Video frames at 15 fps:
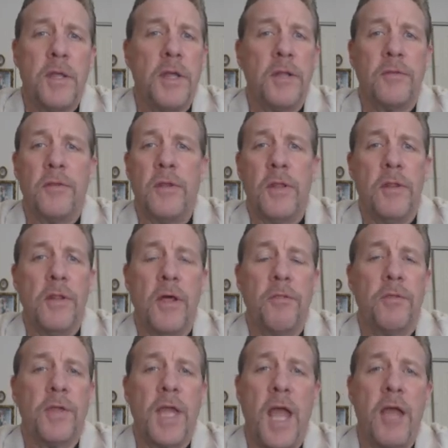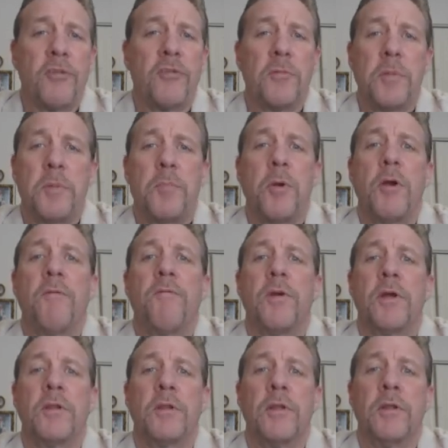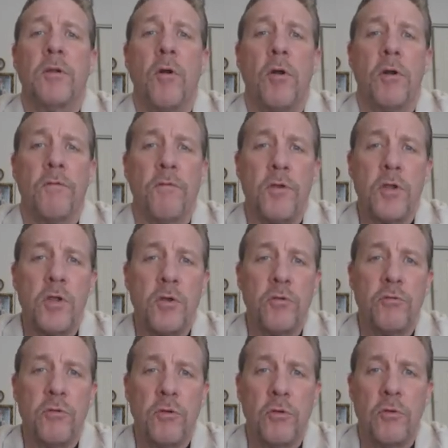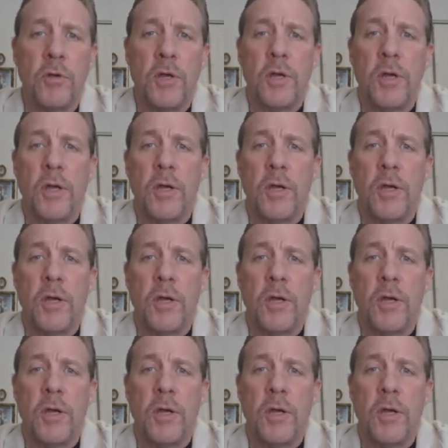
Nothing has to be perfect in order for you to